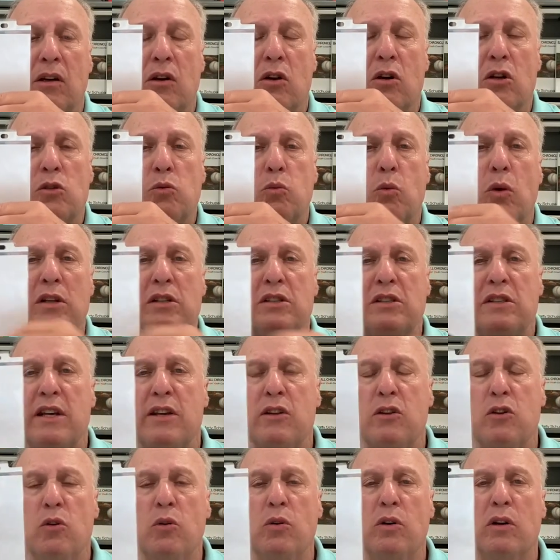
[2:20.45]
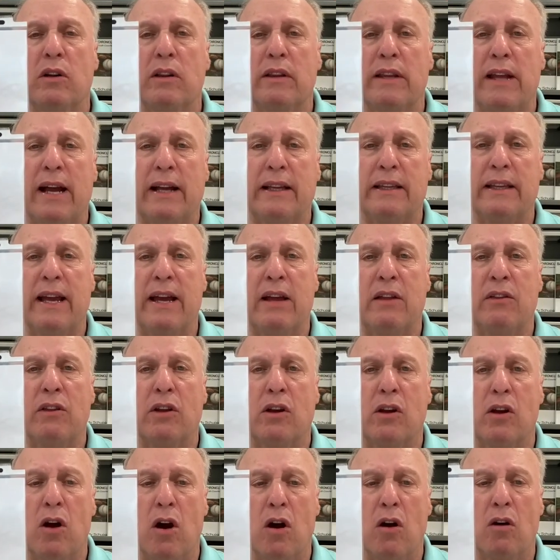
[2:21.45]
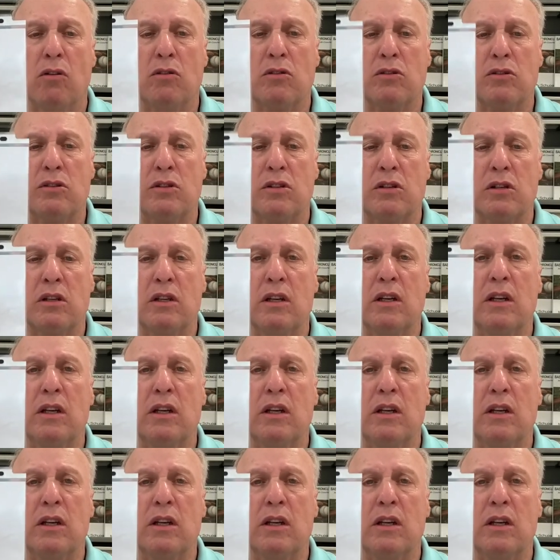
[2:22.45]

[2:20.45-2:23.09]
because once they do, it'll knock down the cones.